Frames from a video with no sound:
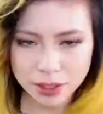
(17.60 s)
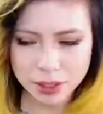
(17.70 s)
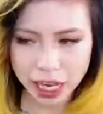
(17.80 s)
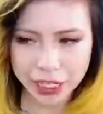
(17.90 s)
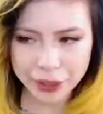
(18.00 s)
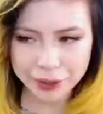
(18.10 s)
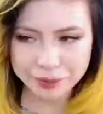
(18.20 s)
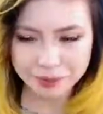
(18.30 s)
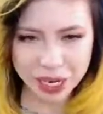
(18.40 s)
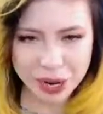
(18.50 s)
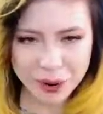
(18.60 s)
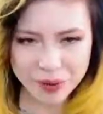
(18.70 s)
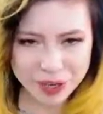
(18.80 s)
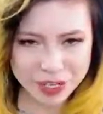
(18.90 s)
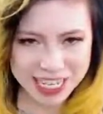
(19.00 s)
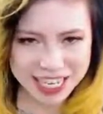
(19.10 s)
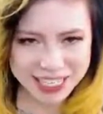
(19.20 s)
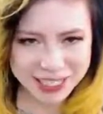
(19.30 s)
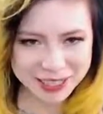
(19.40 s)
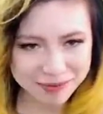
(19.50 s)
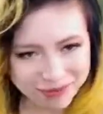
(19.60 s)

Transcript: I know, I know, I'm very talented.